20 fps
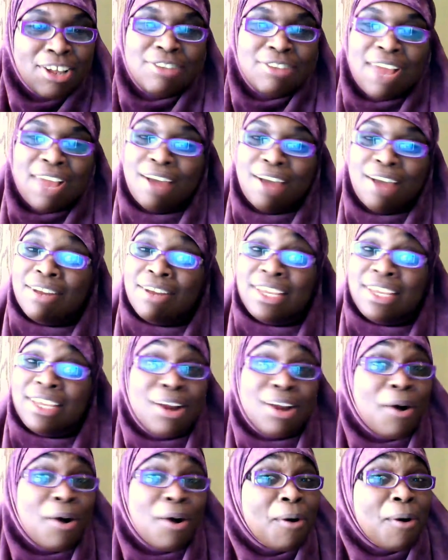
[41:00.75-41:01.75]
not going to get
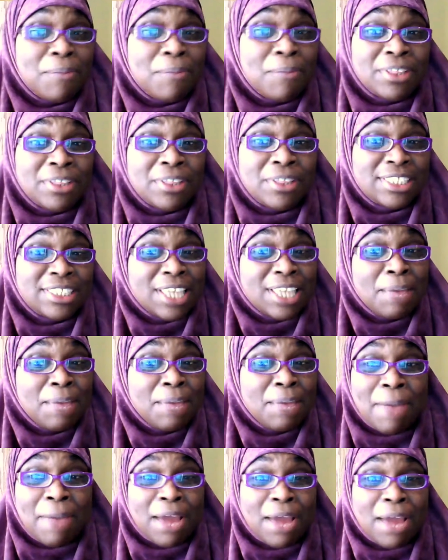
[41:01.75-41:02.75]
a whole but the same
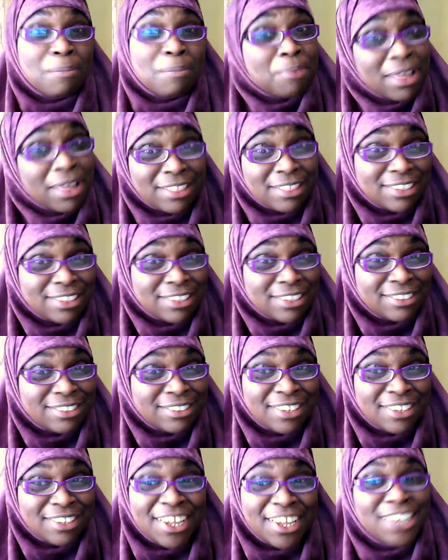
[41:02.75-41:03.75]
amount of brothers
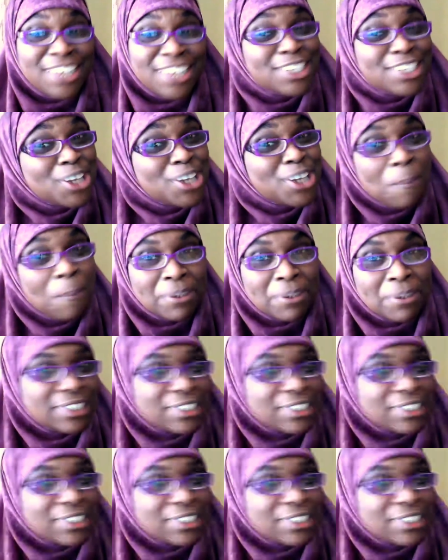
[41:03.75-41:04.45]
to go protect